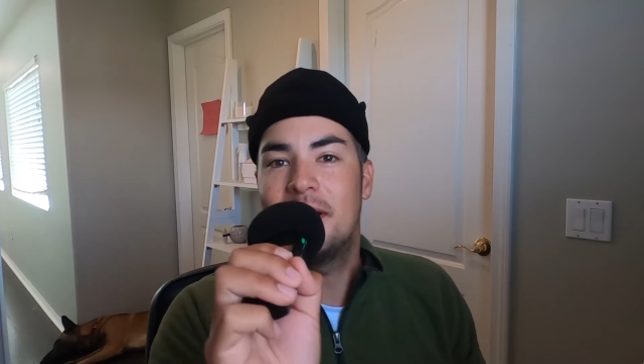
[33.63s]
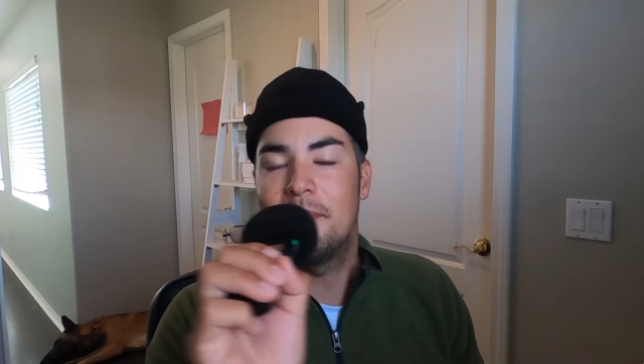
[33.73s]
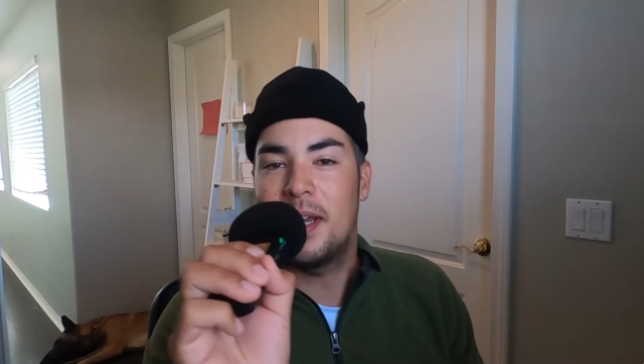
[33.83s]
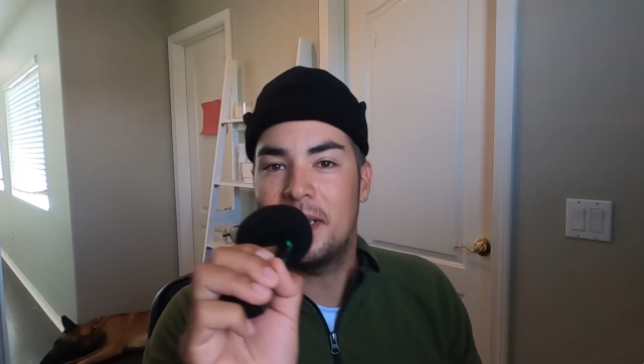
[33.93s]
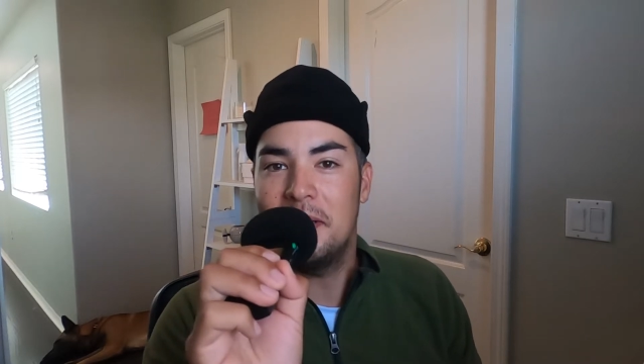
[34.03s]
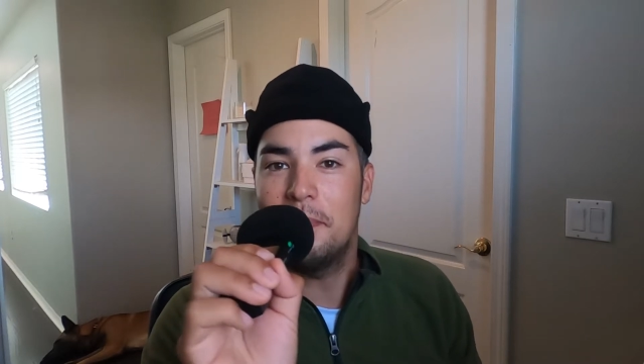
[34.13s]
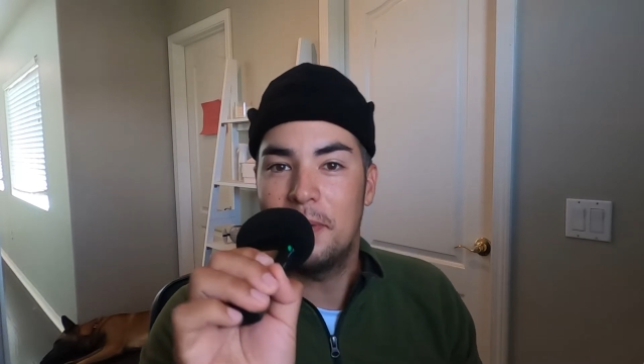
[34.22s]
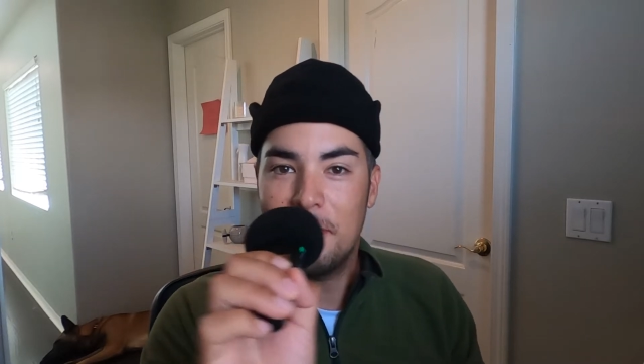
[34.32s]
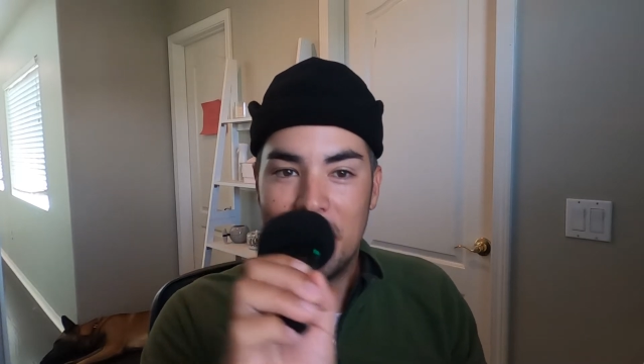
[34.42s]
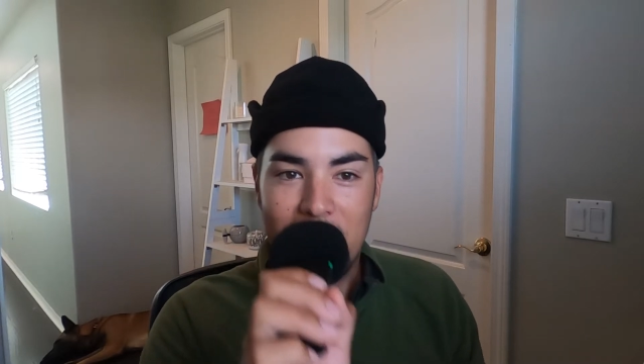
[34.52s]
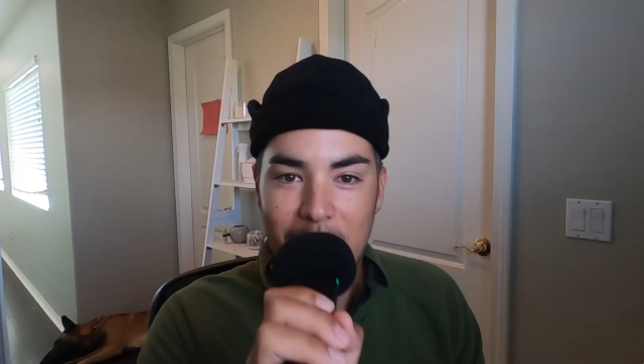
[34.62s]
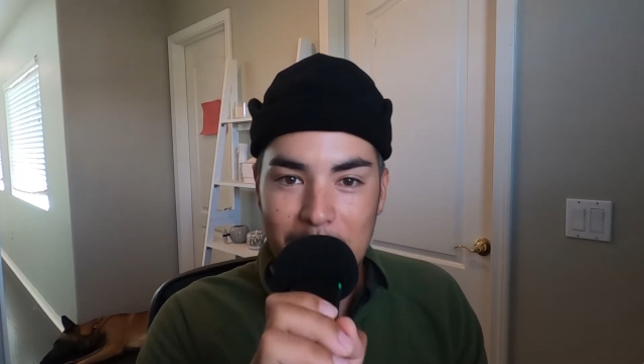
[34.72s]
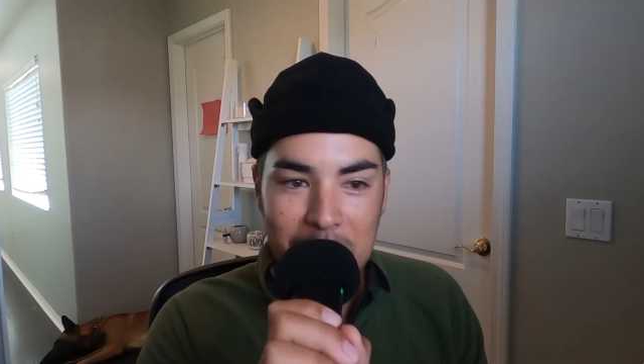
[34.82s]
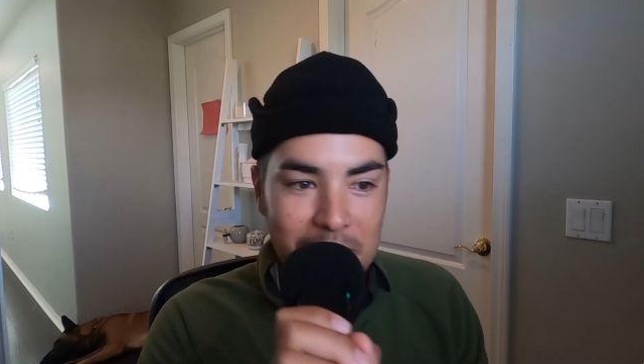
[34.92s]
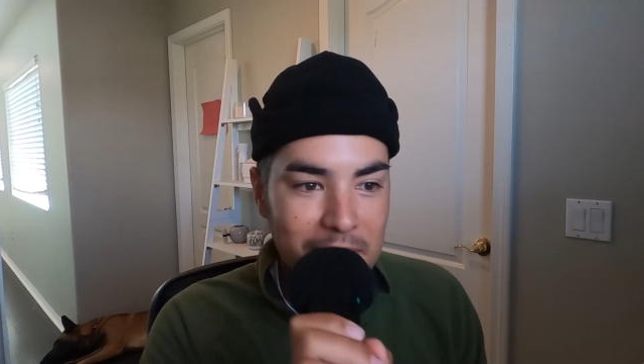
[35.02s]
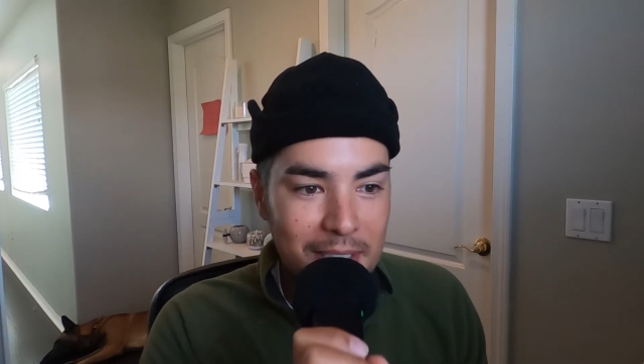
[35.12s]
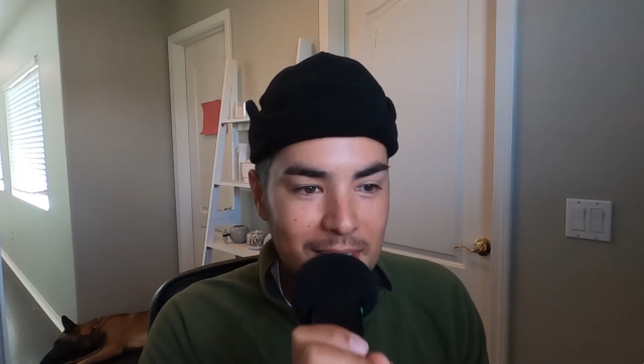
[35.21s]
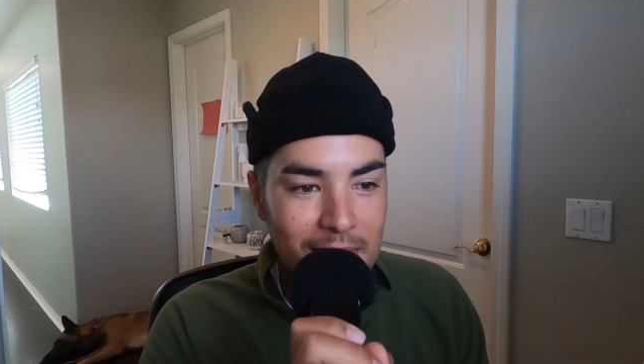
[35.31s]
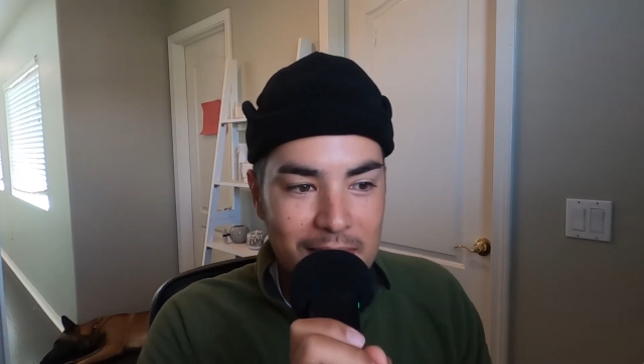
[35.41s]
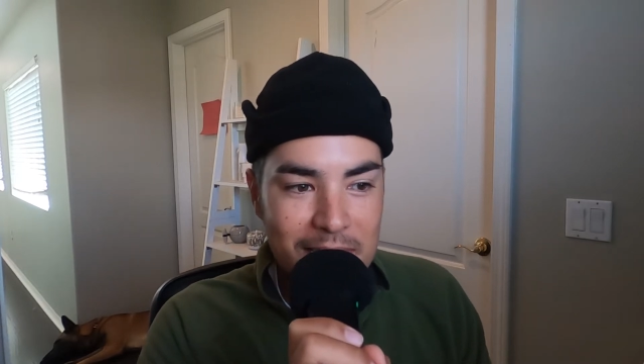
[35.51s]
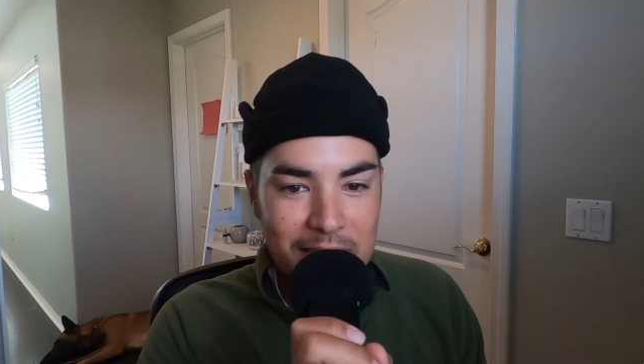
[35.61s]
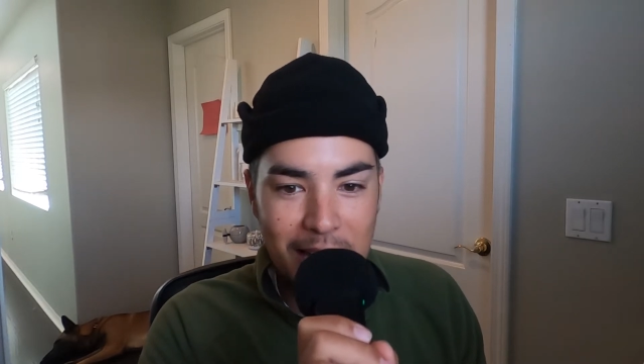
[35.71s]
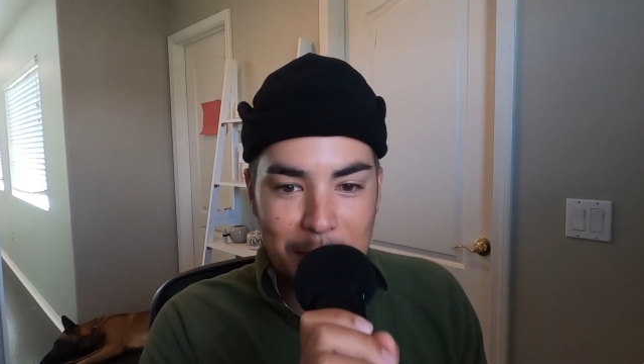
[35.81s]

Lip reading: I'm not going to bring my camera because